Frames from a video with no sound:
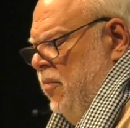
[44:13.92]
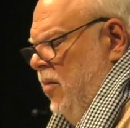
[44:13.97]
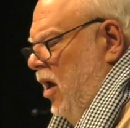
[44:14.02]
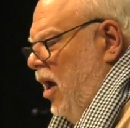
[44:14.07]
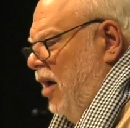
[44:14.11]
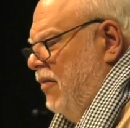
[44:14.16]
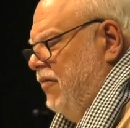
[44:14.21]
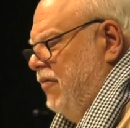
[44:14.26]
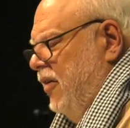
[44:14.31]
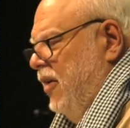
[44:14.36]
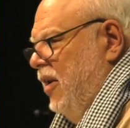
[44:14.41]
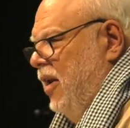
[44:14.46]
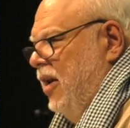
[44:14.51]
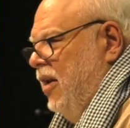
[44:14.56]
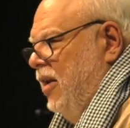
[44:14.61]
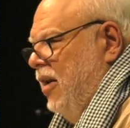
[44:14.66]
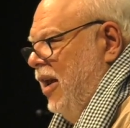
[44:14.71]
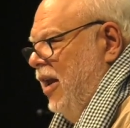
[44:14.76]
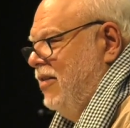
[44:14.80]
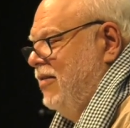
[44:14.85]
often
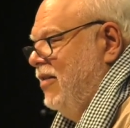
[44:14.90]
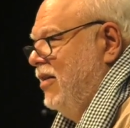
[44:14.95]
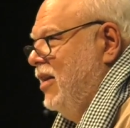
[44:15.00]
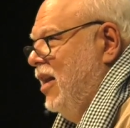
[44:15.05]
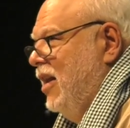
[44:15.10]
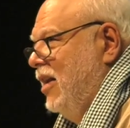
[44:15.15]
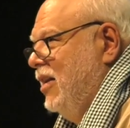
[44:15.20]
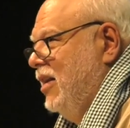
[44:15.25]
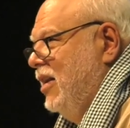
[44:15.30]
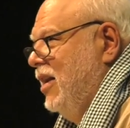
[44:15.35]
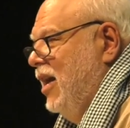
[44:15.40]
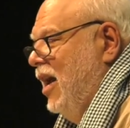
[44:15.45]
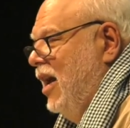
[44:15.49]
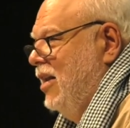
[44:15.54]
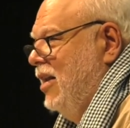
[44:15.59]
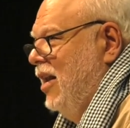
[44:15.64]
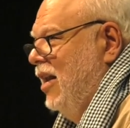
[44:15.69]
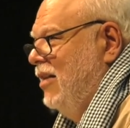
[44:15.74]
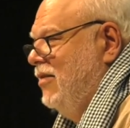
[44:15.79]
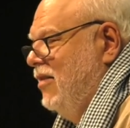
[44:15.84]
in
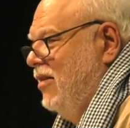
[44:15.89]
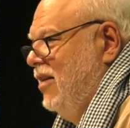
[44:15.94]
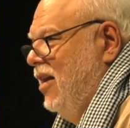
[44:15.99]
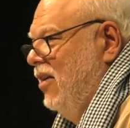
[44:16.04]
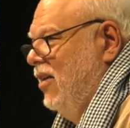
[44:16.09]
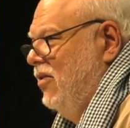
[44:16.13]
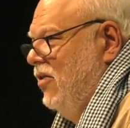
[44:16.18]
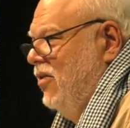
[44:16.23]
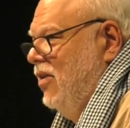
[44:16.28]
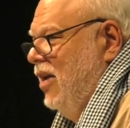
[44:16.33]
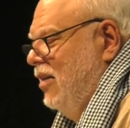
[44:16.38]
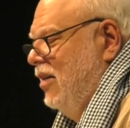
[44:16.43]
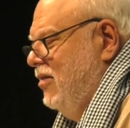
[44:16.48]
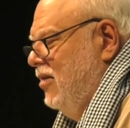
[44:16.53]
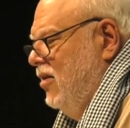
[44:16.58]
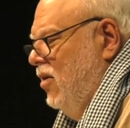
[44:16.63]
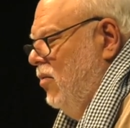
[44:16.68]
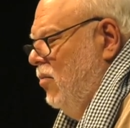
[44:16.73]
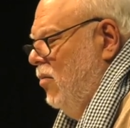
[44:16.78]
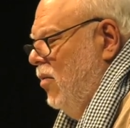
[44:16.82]
1899, 1900,
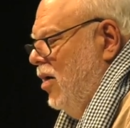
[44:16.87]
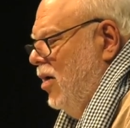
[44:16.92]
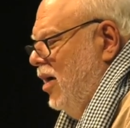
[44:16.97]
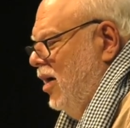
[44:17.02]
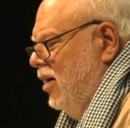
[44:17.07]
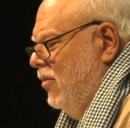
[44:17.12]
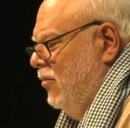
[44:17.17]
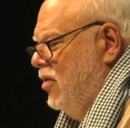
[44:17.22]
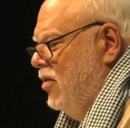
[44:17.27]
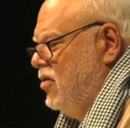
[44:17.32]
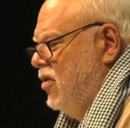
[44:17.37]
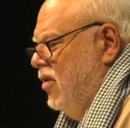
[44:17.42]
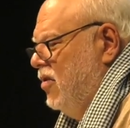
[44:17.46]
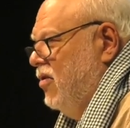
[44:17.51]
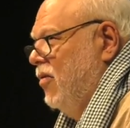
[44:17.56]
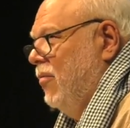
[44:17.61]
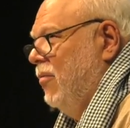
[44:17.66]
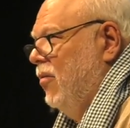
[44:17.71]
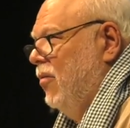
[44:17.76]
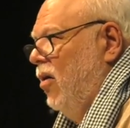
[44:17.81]
1901, which
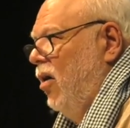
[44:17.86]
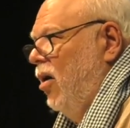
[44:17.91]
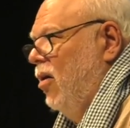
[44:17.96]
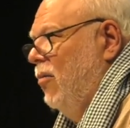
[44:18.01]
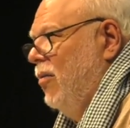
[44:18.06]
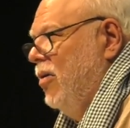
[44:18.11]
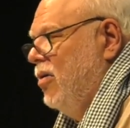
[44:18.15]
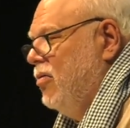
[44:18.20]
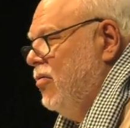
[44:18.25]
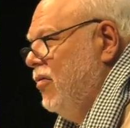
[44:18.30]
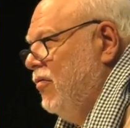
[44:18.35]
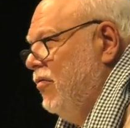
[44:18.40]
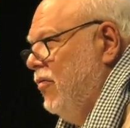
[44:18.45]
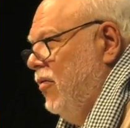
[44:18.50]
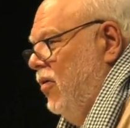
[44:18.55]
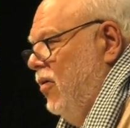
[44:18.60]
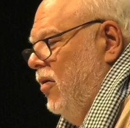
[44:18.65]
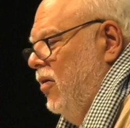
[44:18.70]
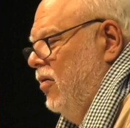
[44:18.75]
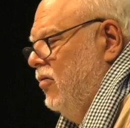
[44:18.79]
is to always
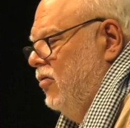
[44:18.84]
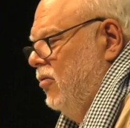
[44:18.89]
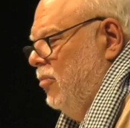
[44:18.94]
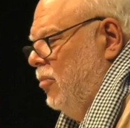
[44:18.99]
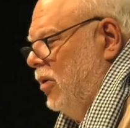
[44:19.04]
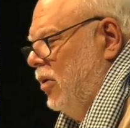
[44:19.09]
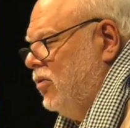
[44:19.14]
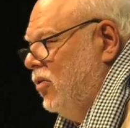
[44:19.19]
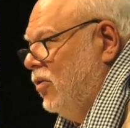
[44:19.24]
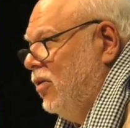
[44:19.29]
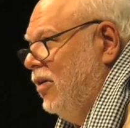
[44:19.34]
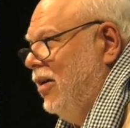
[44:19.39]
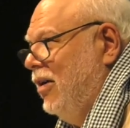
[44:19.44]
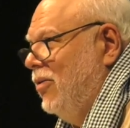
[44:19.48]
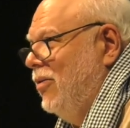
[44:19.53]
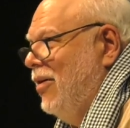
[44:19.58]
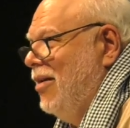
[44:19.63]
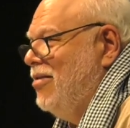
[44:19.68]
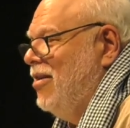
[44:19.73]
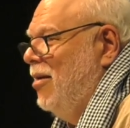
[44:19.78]
refer to Puerto
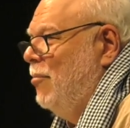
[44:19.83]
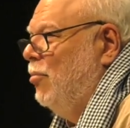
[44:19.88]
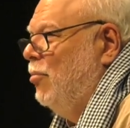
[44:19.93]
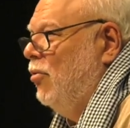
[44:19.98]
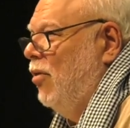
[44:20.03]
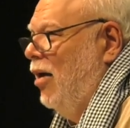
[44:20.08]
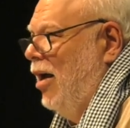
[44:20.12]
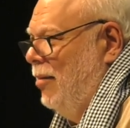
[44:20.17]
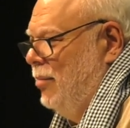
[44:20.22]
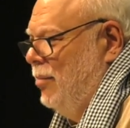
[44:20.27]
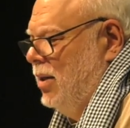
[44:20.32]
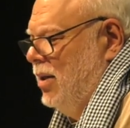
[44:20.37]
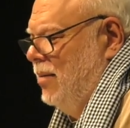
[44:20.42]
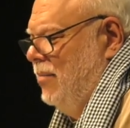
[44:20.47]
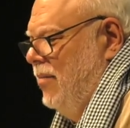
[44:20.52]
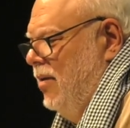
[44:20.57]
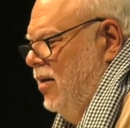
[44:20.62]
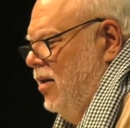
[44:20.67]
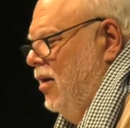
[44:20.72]
Rico as a problem.